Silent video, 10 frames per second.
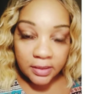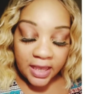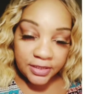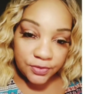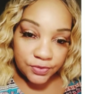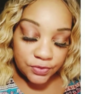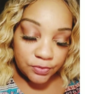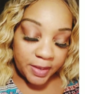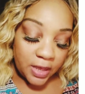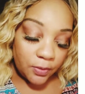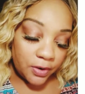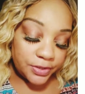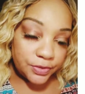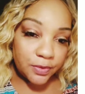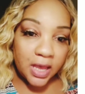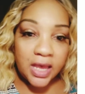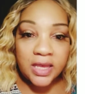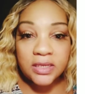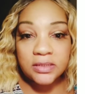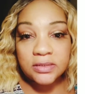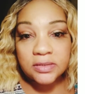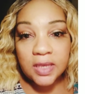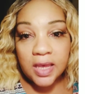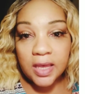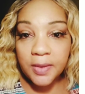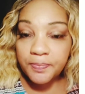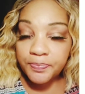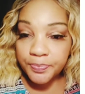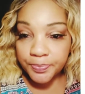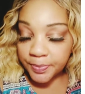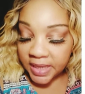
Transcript: Hi YouTube, how are you guys? Um,